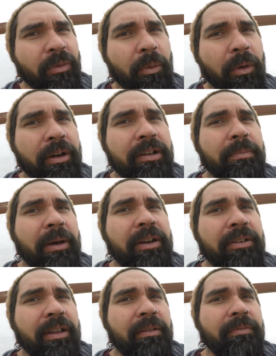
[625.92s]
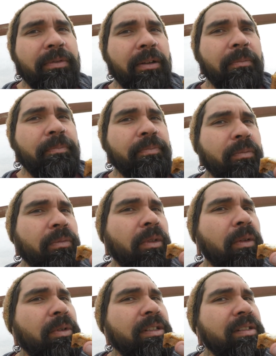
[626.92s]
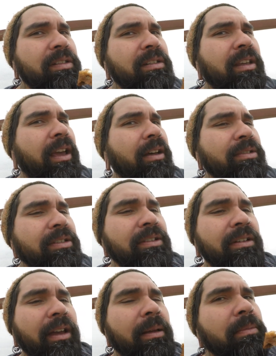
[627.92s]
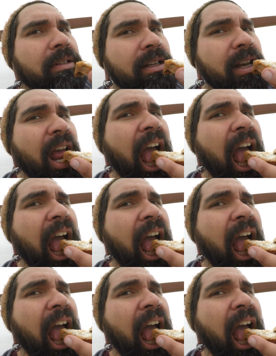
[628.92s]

Where did butter come from? When did cows start happening?